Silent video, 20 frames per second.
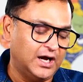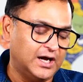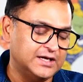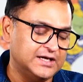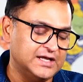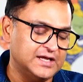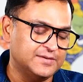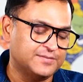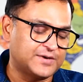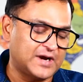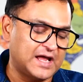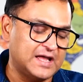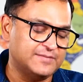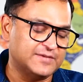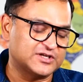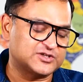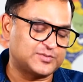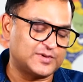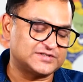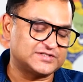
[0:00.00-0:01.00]
Ali
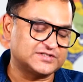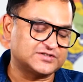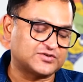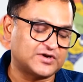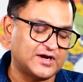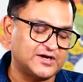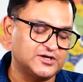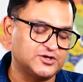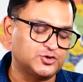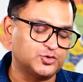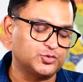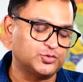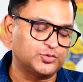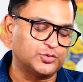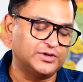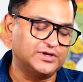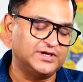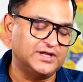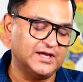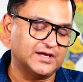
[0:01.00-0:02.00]
Ibrahim expresses gratitude
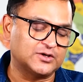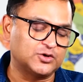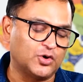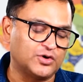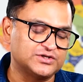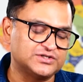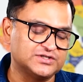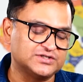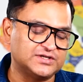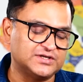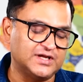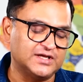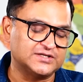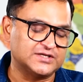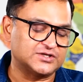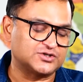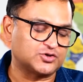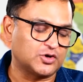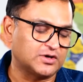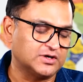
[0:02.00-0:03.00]
to India, acknowledges India's
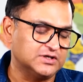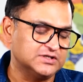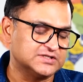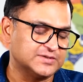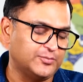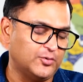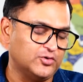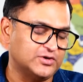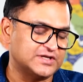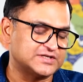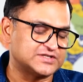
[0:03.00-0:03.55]
historical support,